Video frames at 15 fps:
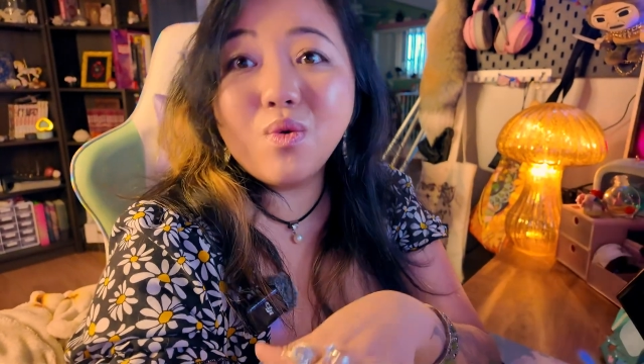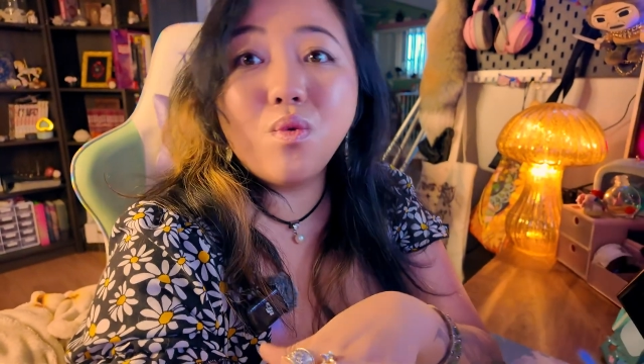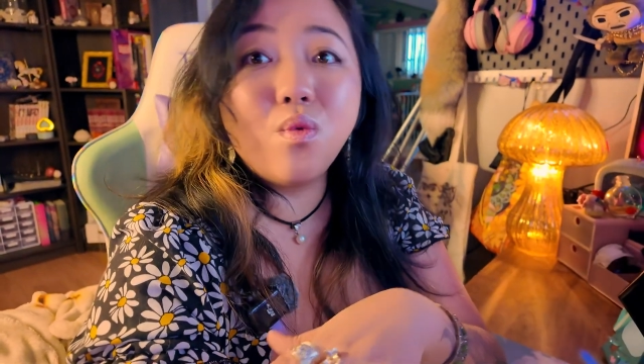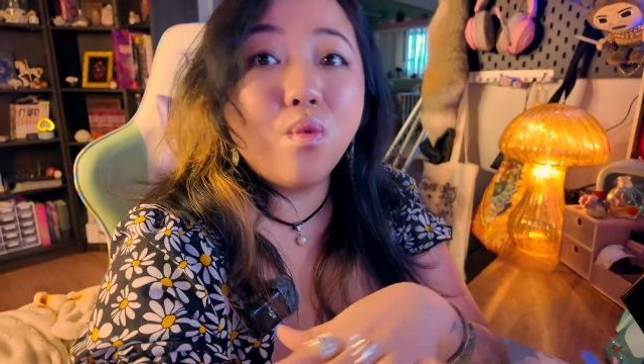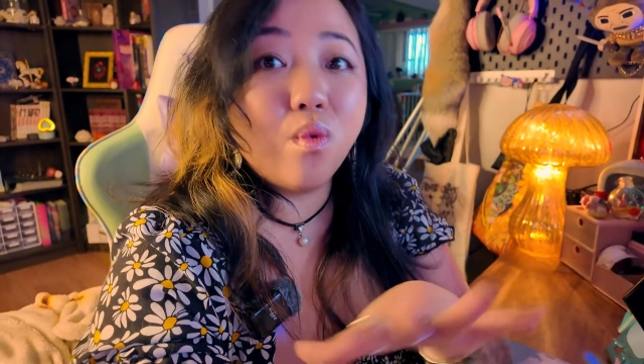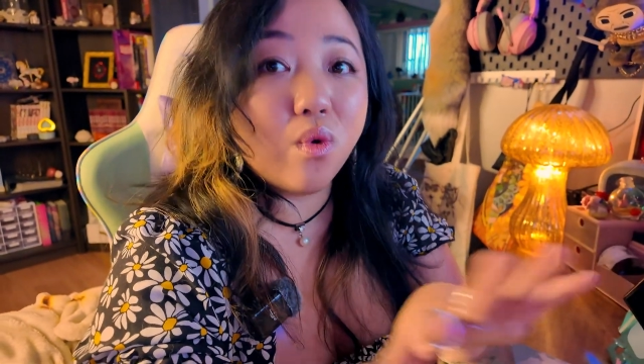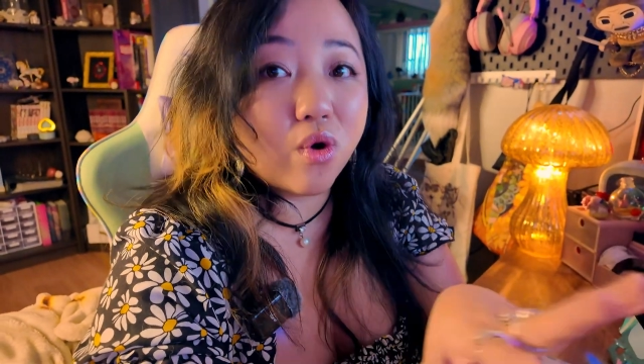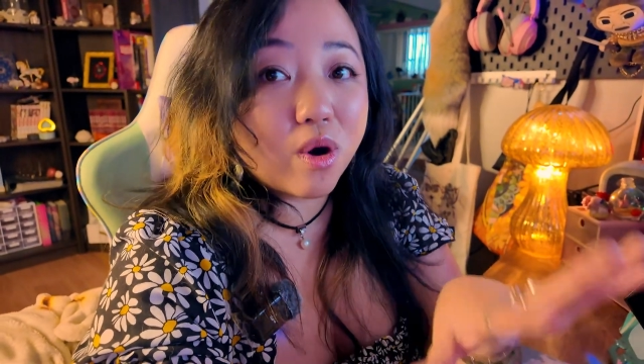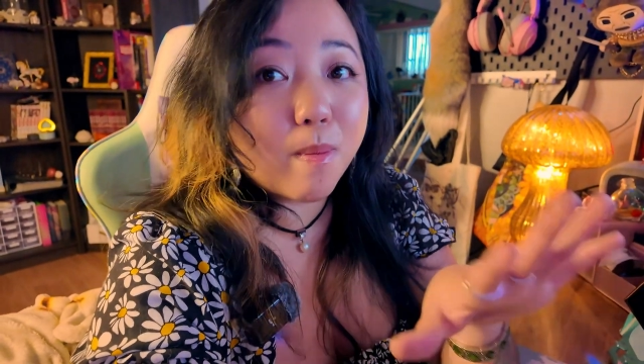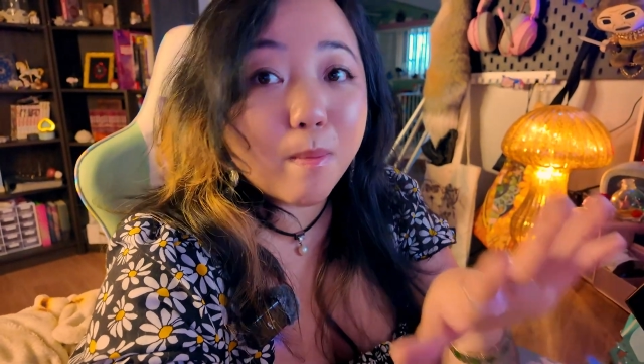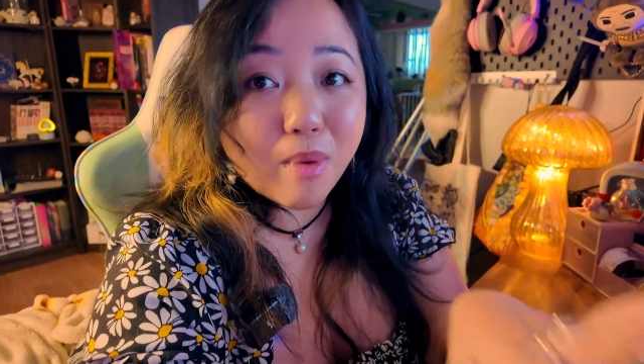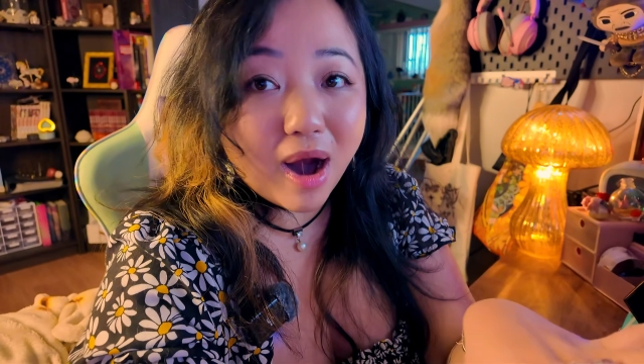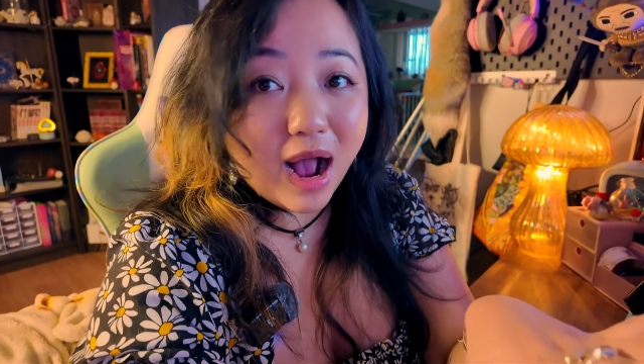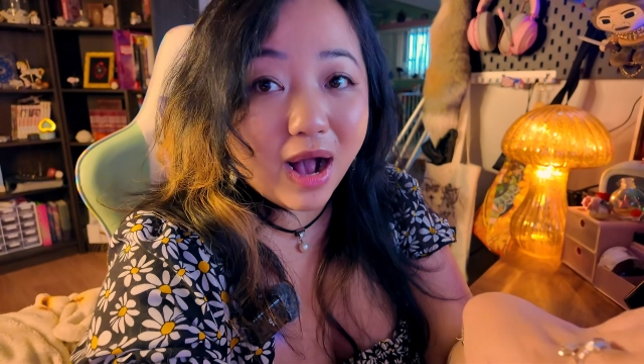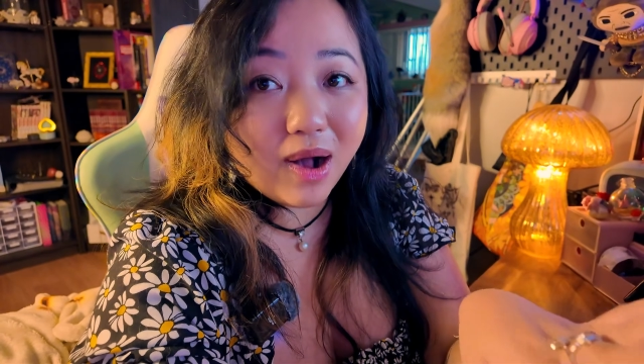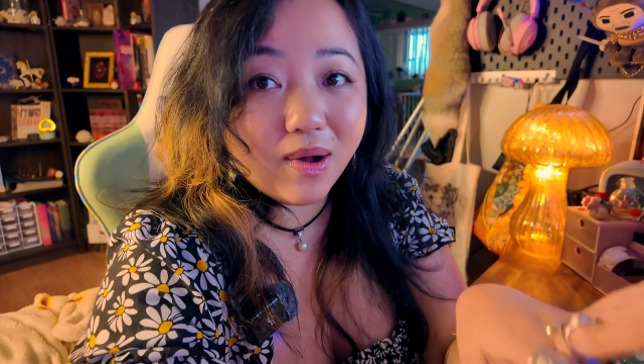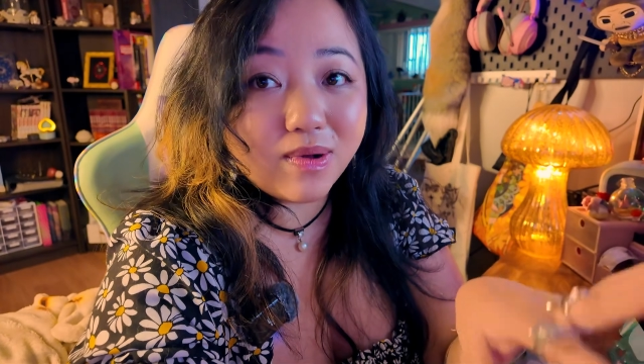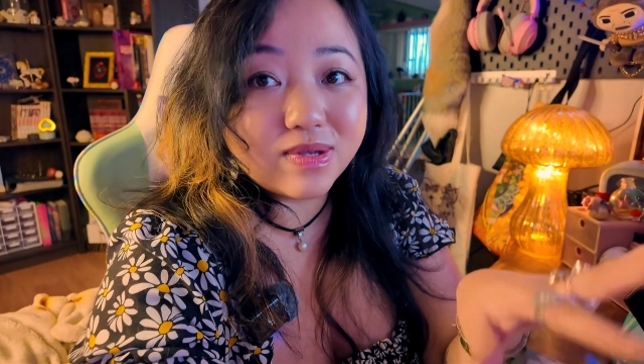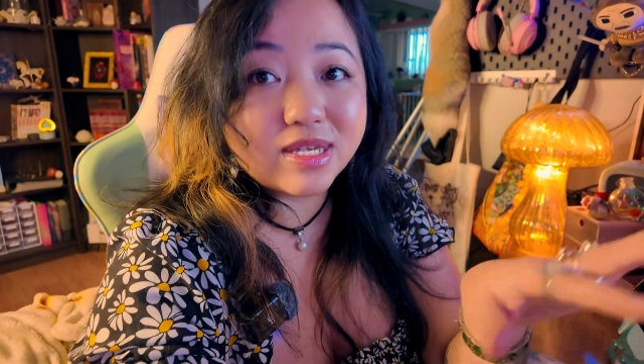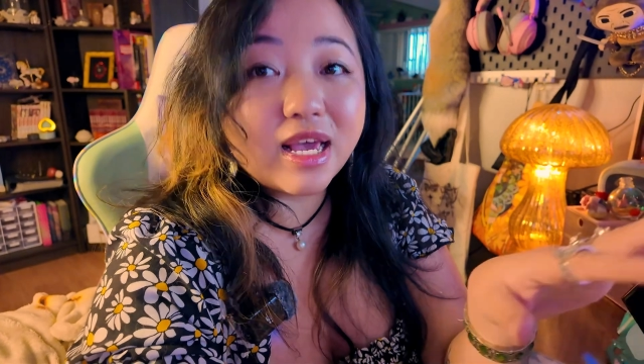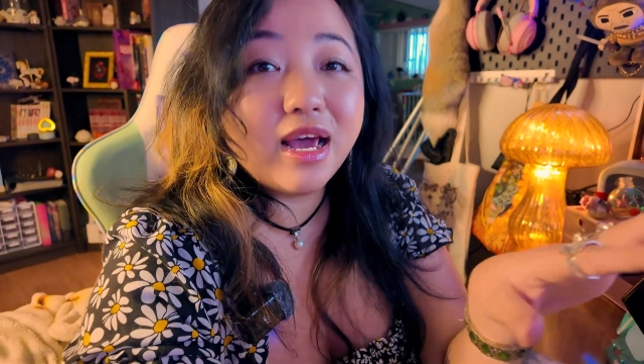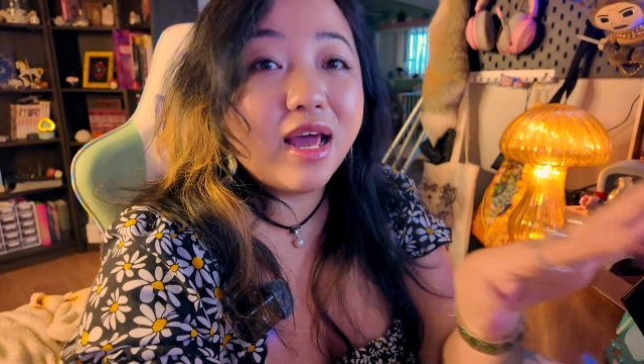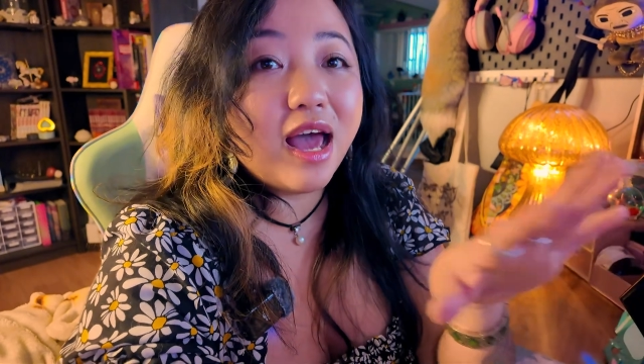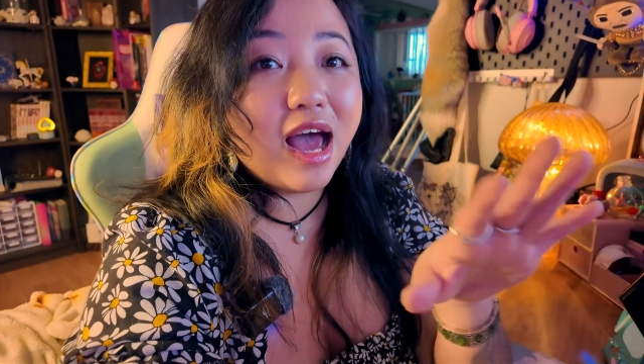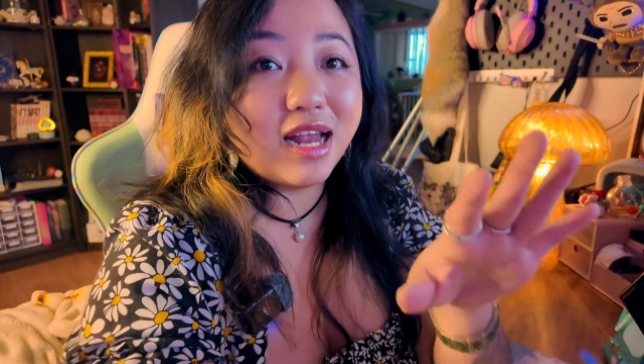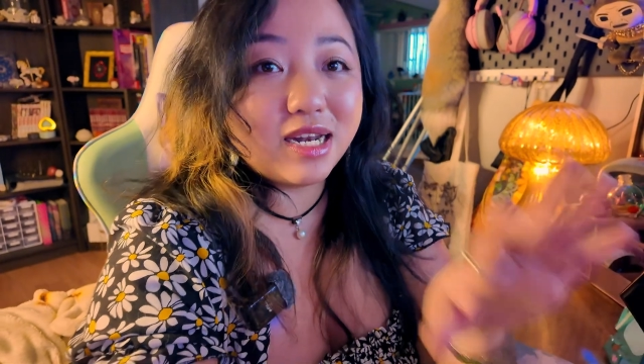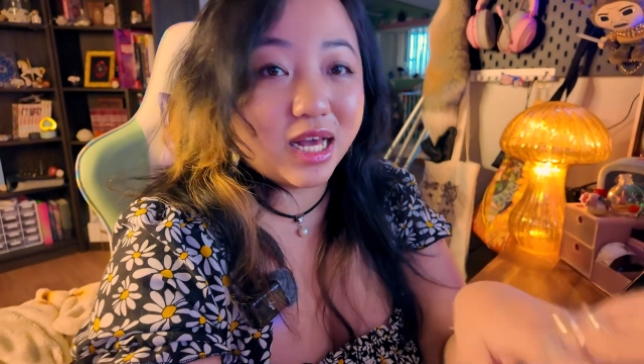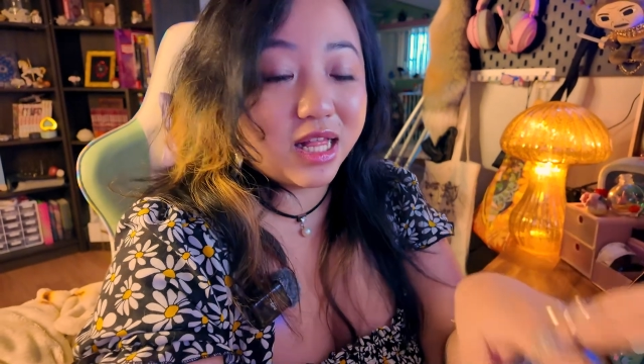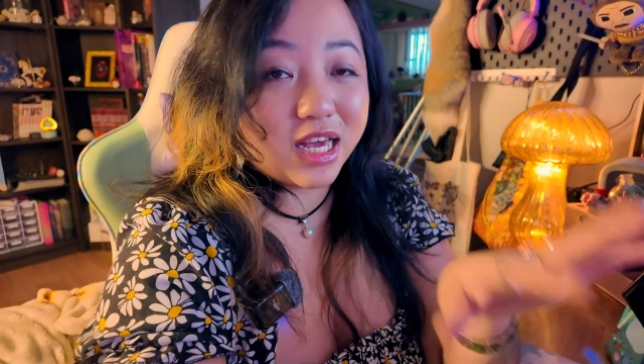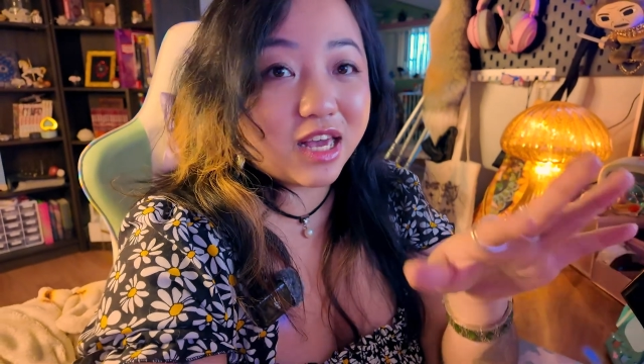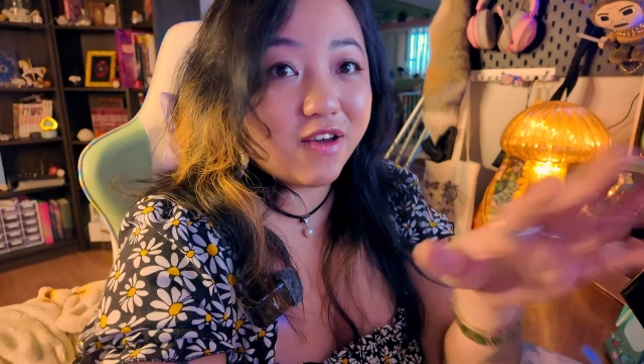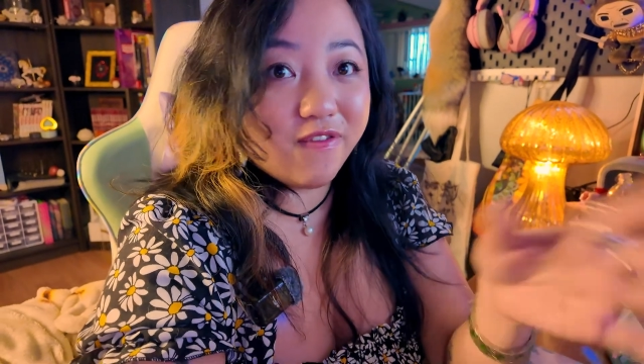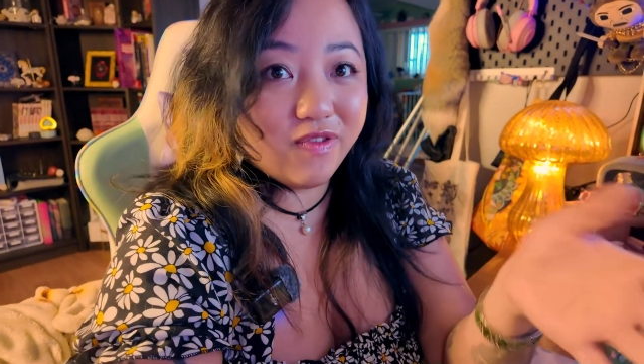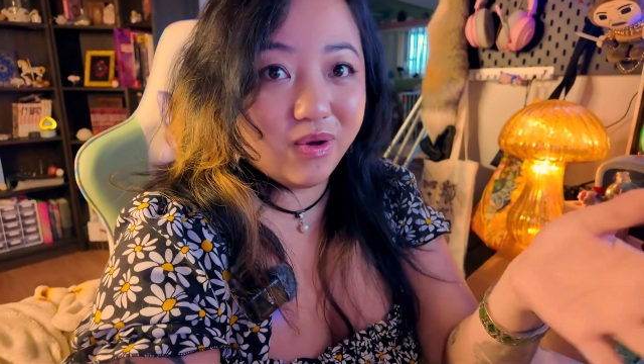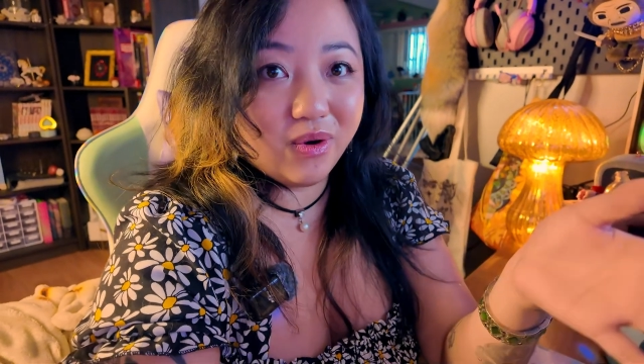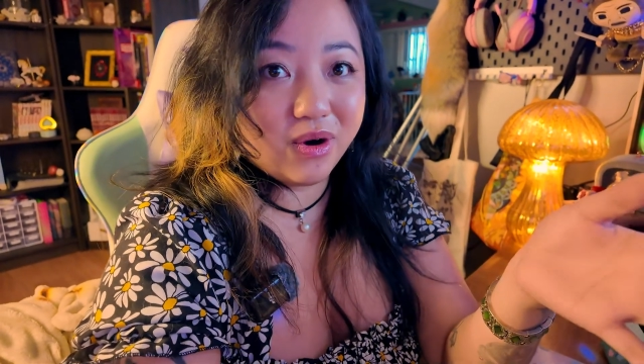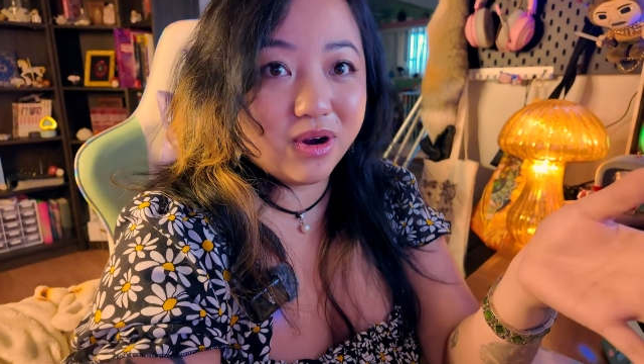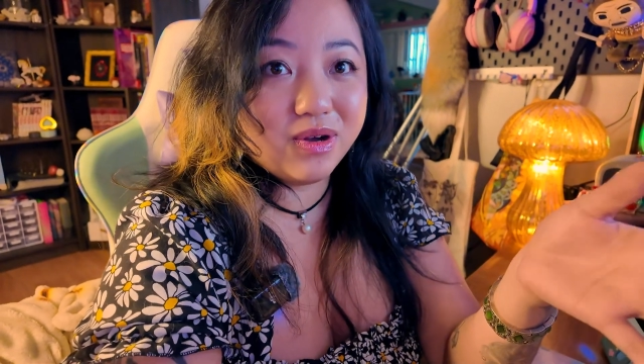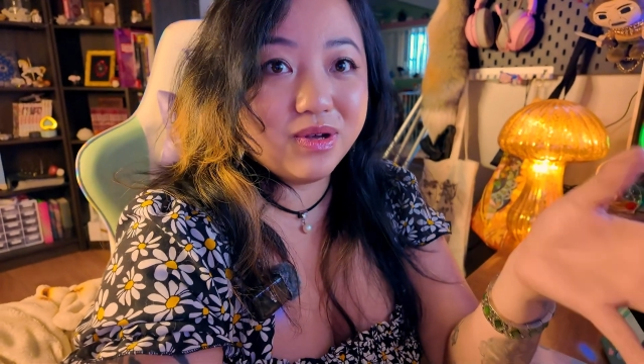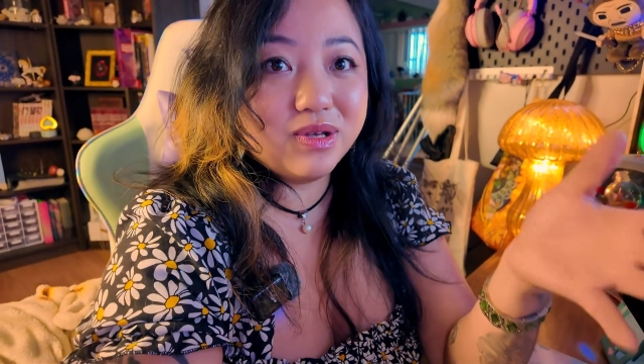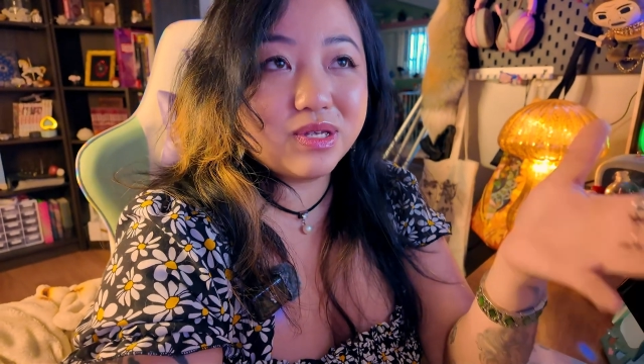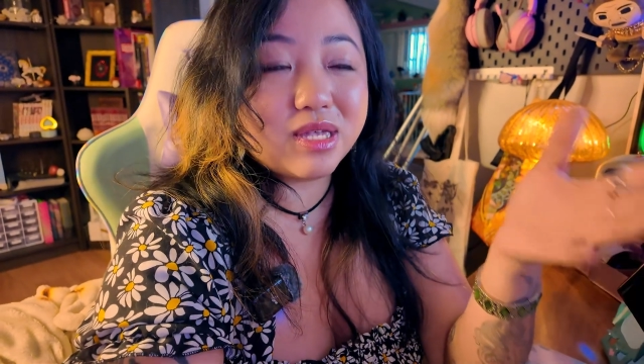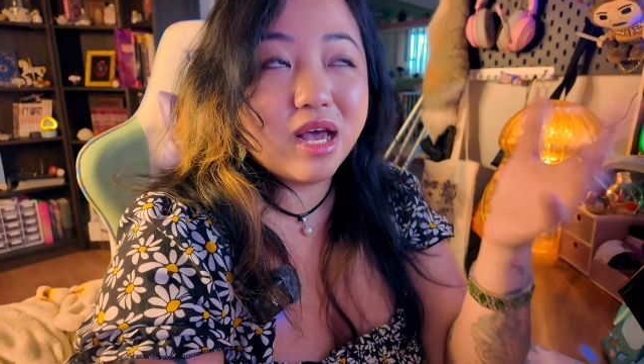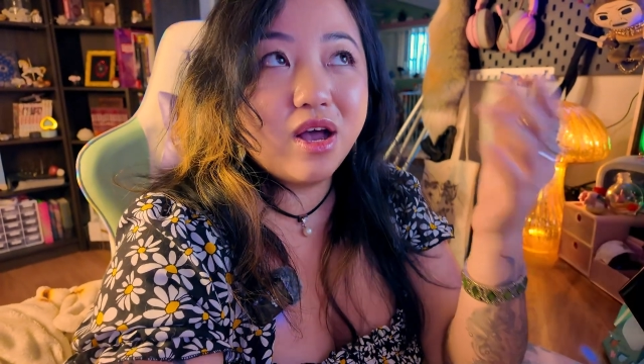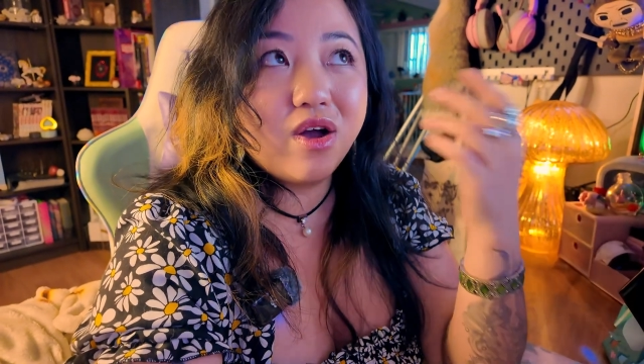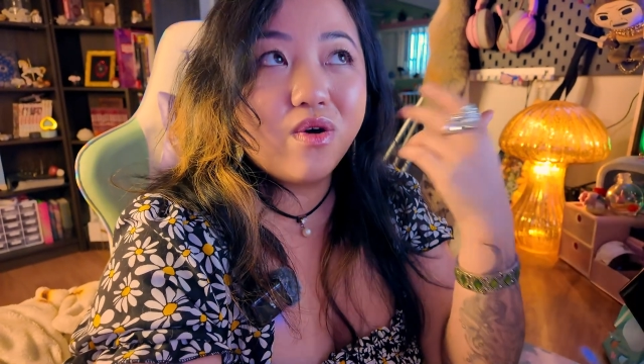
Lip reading: warm browns, and delicate florals,